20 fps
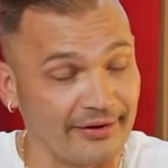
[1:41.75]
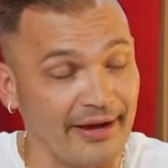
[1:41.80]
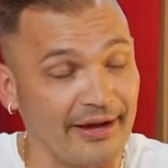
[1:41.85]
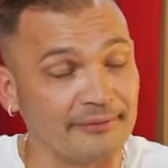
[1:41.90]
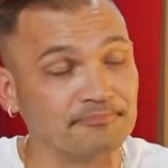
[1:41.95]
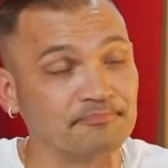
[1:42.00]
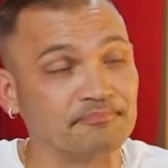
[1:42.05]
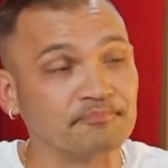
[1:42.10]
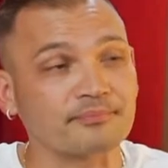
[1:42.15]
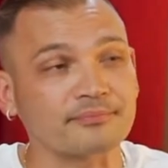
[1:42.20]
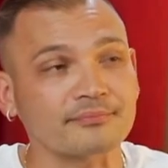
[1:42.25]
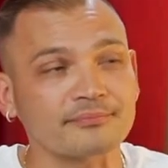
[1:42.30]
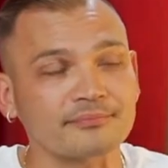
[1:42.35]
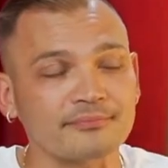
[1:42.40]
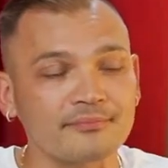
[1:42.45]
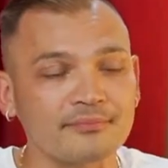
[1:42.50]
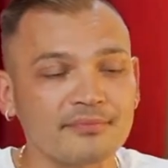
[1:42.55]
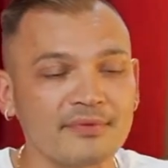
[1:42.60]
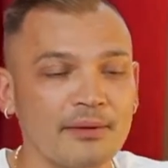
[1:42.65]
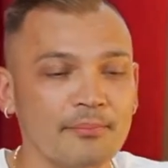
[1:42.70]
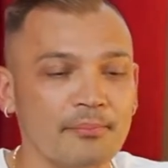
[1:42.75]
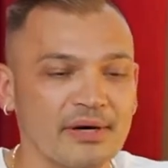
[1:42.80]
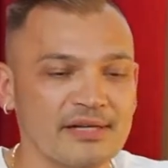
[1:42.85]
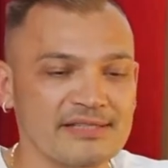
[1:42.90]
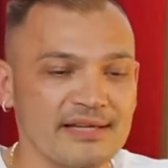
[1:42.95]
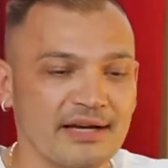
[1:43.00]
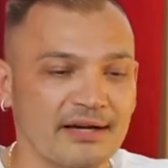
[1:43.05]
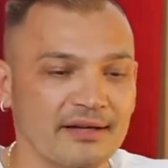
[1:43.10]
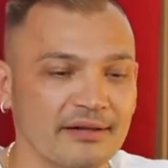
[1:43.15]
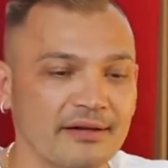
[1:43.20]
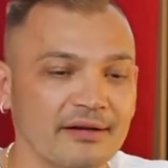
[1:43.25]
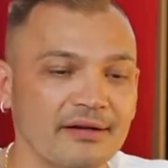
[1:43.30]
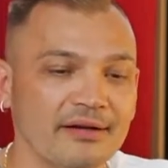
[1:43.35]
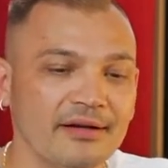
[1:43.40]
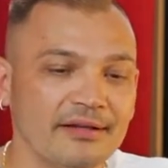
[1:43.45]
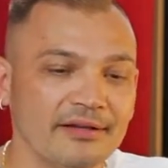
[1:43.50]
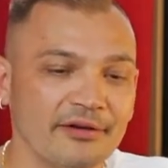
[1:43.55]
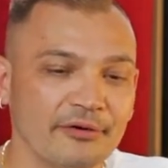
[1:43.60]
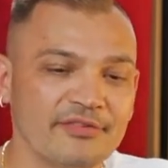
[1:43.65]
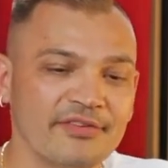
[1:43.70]
I do. But
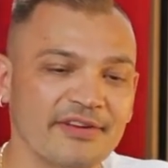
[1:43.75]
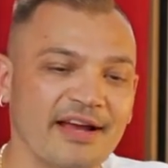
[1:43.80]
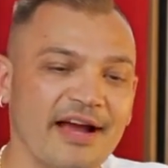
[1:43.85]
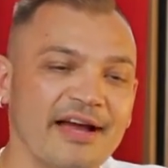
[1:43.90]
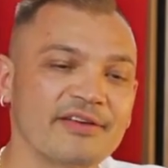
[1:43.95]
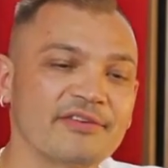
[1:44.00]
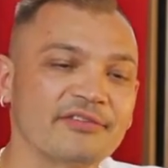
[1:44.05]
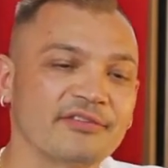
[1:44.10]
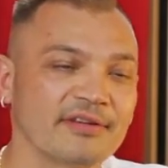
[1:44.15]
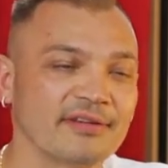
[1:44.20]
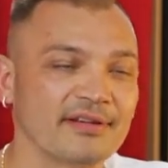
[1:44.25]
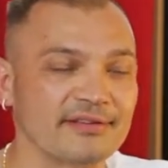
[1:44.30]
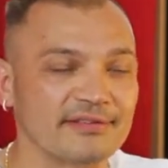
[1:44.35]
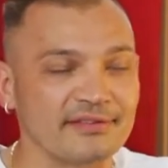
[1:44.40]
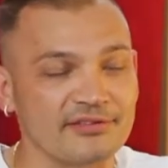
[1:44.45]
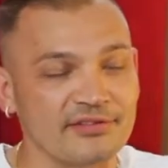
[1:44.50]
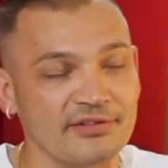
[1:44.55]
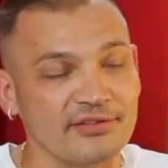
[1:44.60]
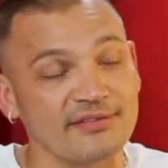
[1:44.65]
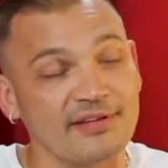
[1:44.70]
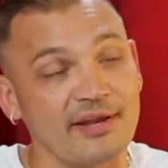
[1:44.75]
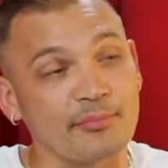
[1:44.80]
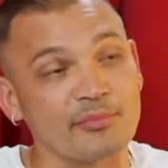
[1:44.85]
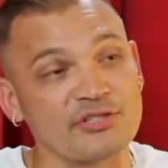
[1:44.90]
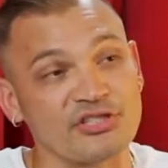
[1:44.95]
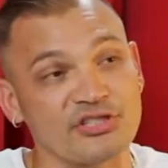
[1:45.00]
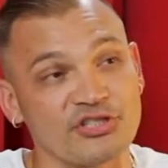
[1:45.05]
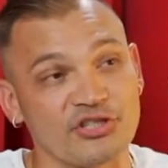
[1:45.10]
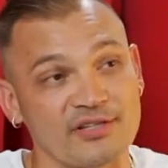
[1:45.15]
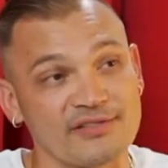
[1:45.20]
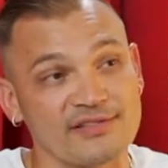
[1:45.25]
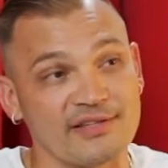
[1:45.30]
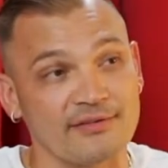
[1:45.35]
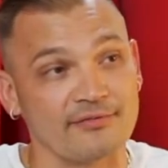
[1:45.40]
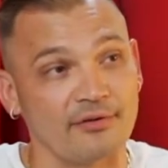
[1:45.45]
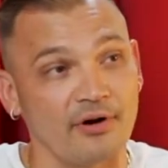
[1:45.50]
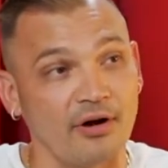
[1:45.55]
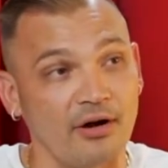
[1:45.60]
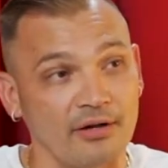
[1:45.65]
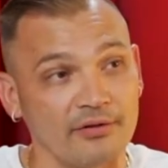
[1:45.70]
there was a guy I used to listen to. His name was Judson
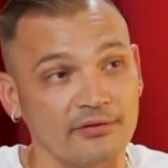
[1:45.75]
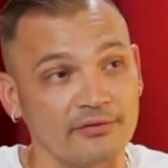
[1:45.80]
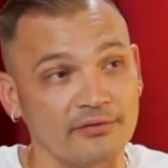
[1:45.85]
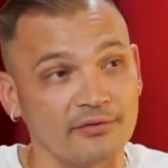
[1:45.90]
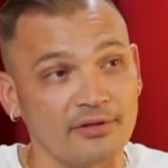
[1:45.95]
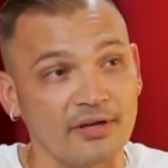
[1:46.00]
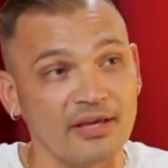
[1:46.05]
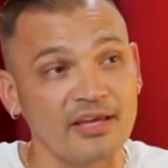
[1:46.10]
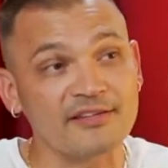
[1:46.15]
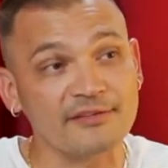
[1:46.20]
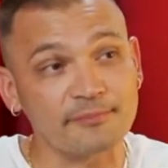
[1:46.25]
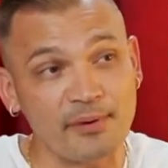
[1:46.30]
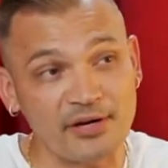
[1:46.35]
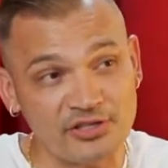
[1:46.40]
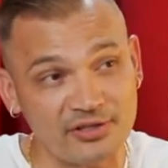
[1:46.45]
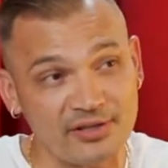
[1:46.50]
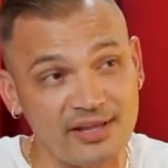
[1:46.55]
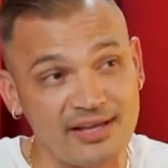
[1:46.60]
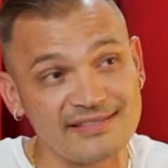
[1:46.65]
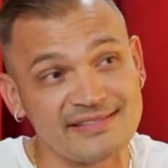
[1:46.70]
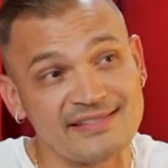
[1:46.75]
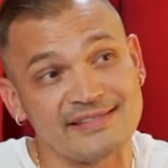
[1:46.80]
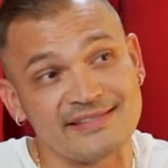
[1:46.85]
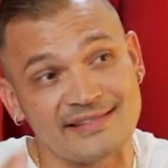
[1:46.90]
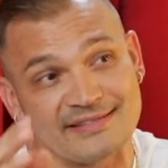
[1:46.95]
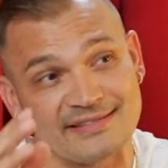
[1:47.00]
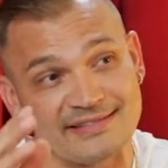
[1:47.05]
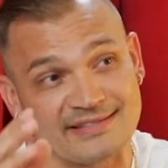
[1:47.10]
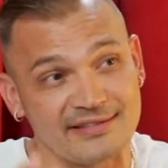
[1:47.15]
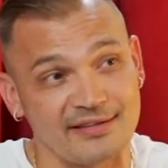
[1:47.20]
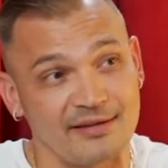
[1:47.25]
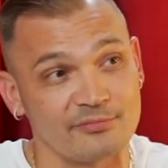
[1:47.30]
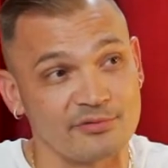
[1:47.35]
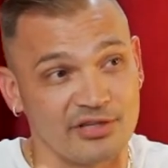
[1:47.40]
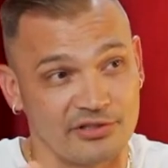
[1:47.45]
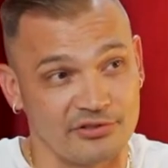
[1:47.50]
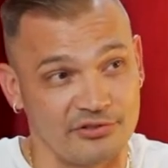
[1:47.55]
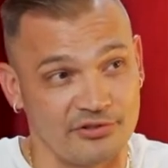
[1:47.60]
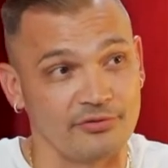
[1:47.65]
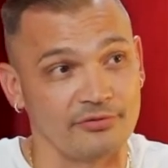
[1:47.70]
Voss. Okay. He specializes in
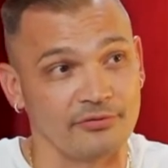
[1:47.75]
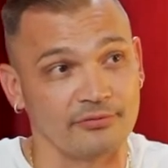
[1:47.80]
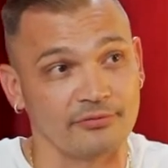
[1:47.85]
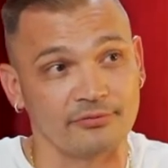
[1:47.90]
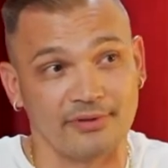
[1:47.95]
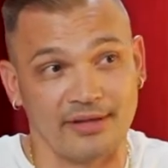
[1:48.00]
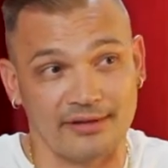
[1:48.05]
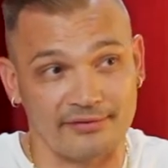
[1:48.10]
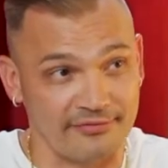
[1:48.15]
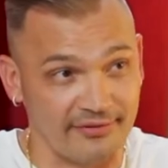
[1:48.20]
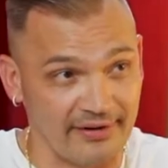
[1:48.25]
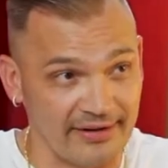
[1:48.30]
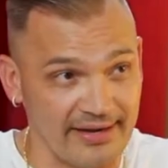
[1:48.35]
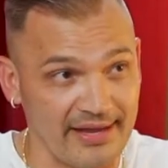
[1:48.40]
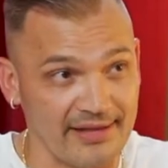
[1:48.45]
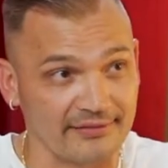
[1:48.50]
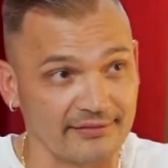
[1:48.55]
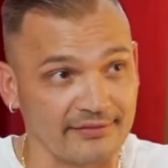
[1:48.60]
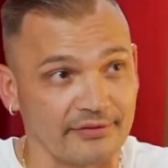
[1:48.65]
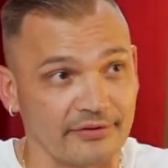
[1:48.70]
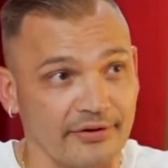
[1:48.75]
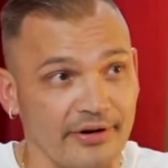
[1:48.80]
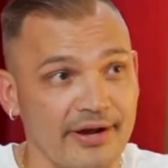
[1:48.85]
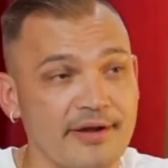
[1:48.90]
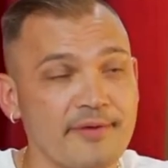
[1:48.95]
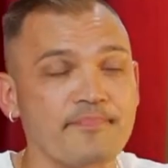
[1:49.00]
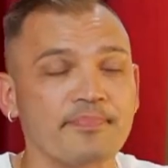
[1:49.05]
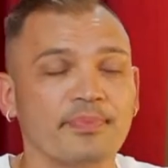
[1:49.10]
subject to like financing, right?